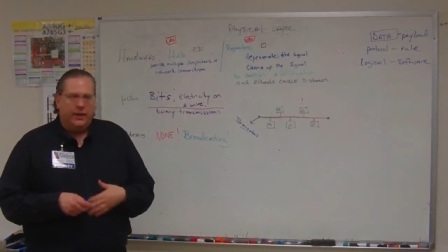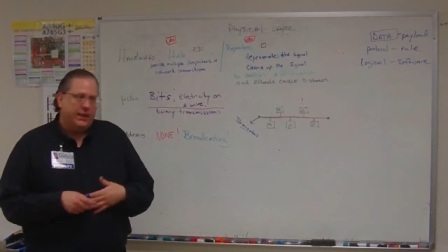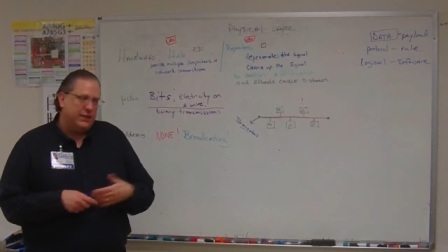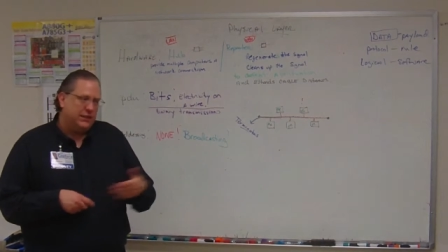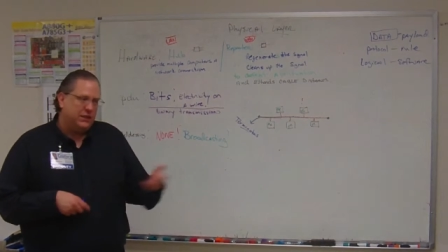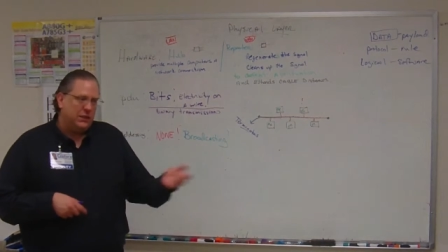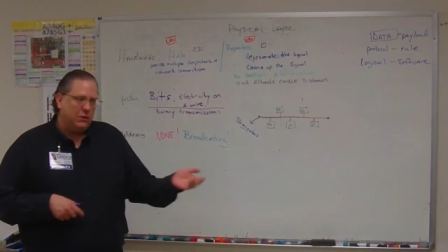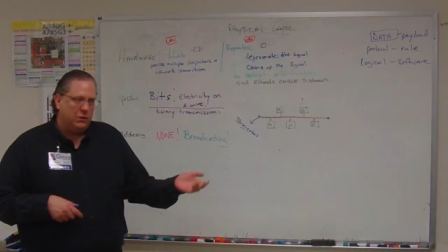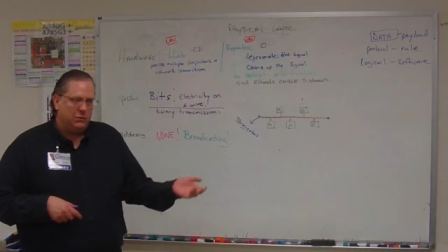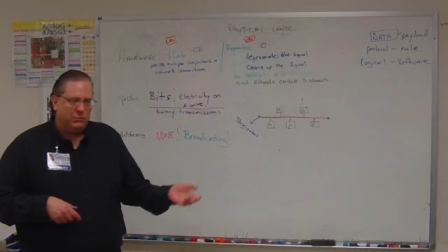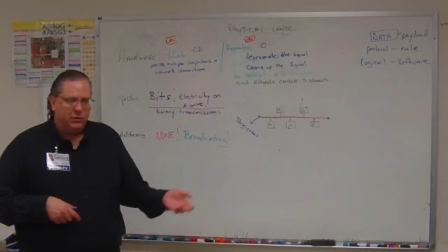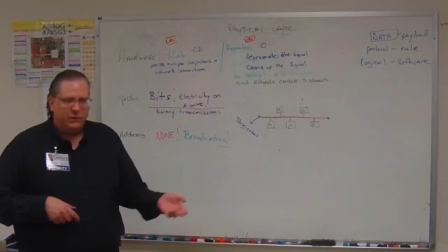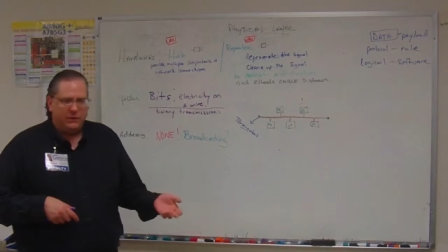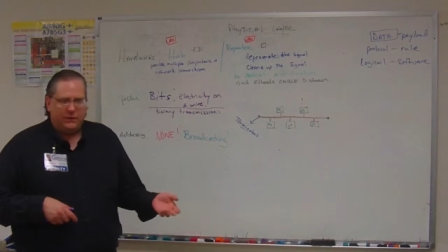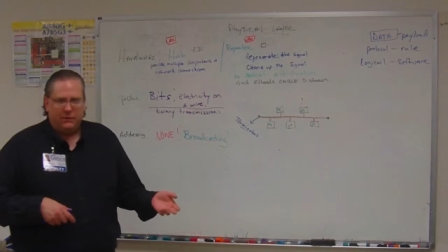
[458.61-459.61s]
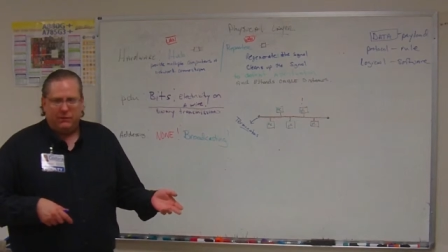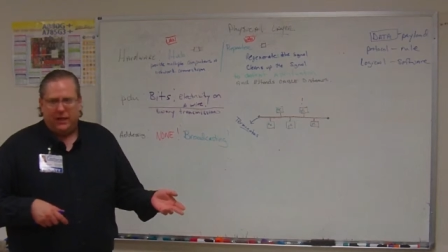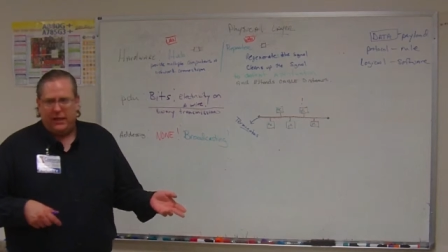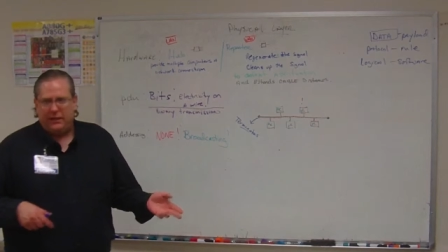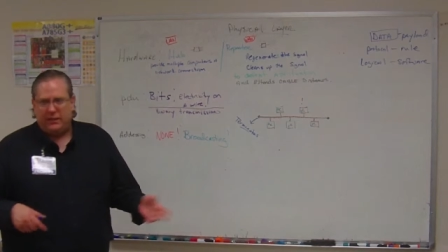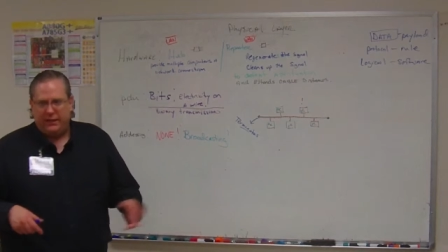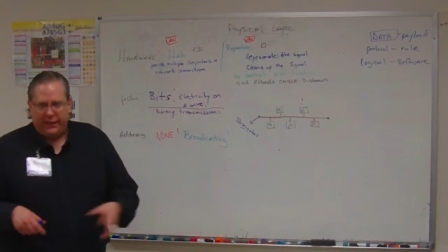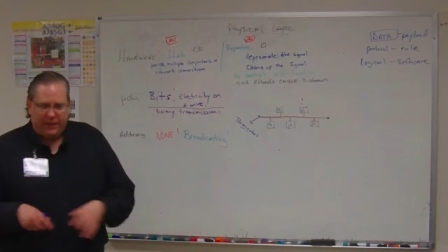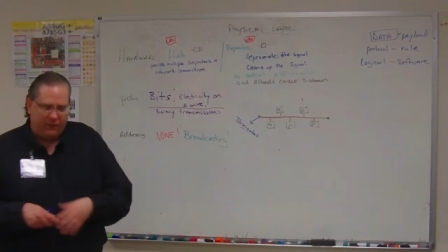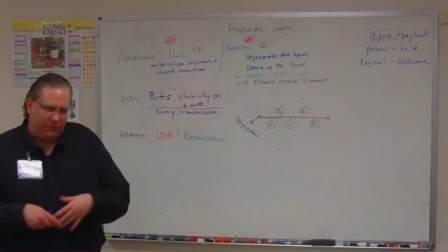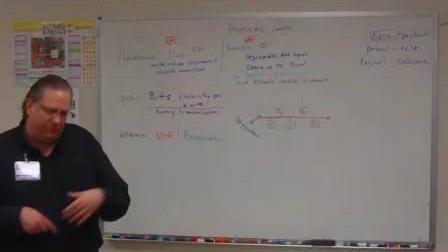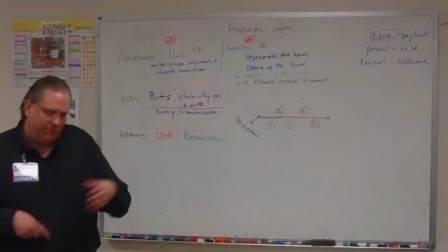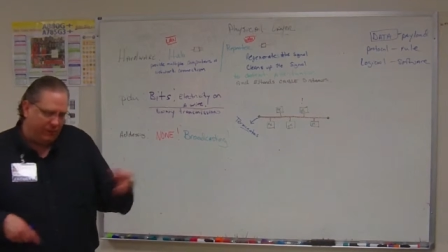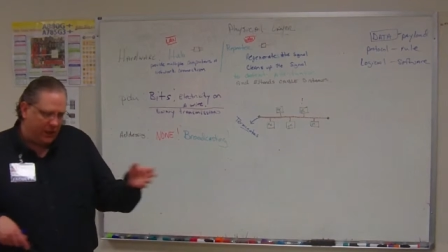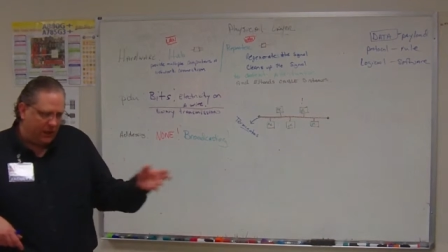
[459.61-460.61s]
and it's going moving around in there and
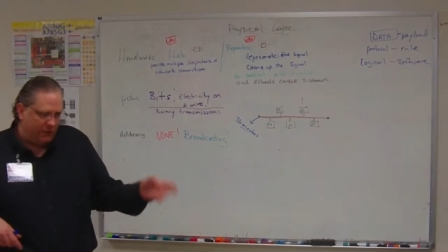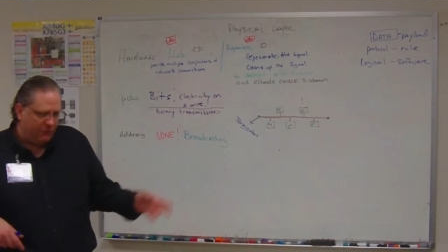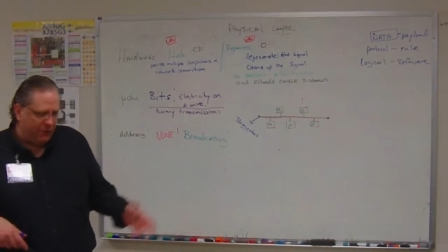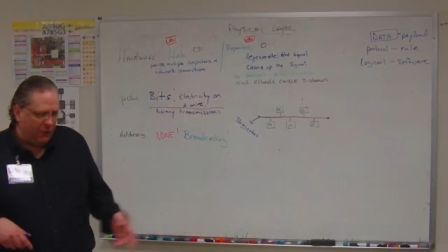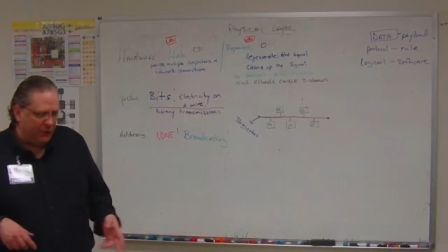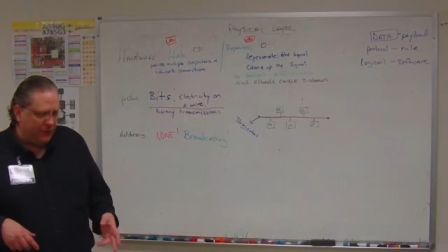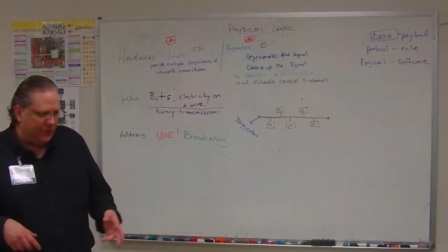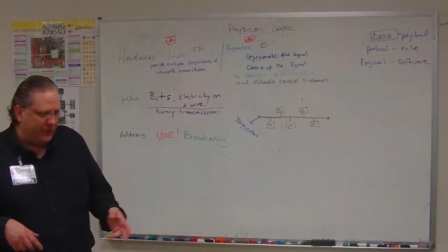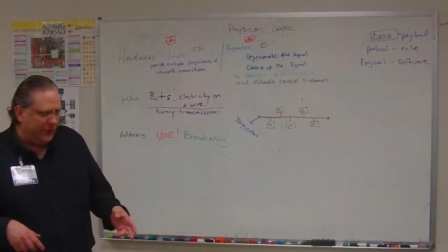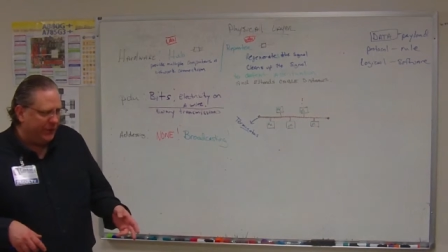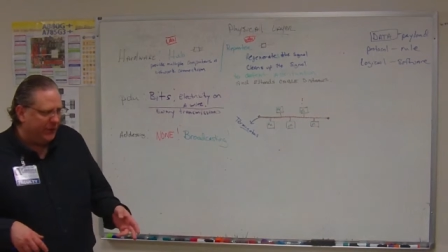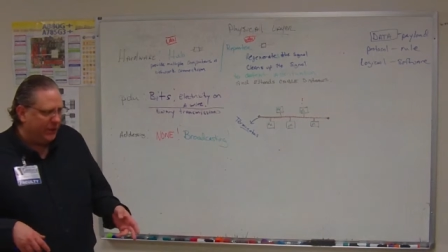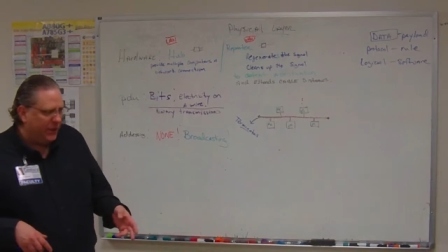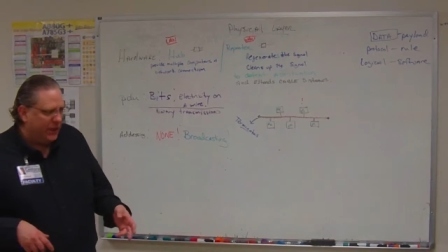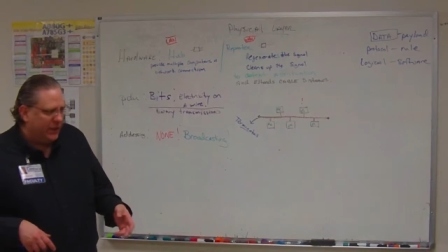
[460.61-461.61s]
flowing through,